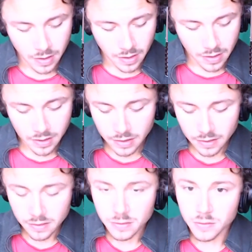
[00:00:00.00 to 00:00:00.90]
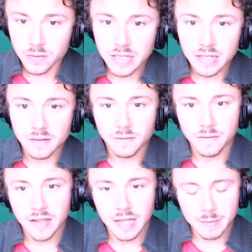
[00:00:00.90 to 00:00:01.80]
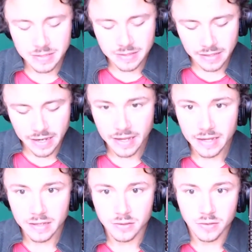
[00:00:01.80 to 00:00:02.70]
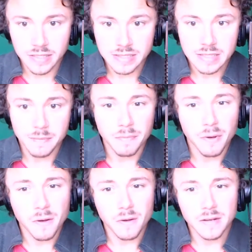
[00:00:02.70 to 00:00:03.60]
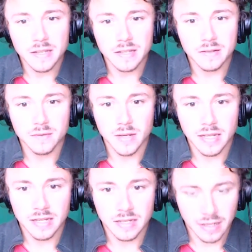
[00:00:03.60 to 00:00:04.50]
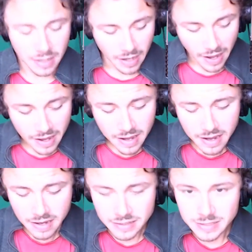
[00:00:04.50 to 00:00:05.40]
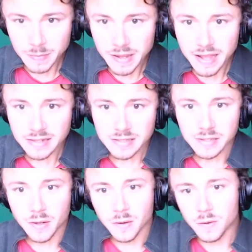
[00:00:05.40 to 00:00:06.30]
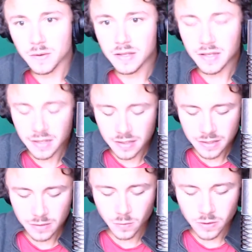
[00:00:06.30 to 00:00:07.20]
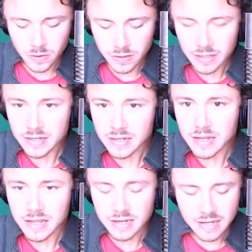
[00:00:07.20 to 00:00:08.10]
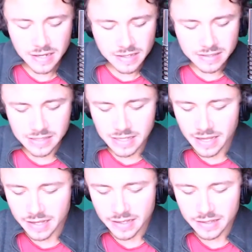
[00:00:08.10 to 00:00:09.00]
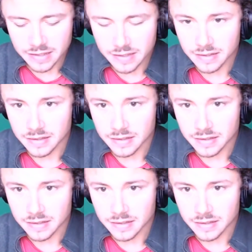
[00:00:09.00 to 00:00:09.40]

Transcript: And the real famous kind, dressed up all in red, and he spends his whole year working in his sled.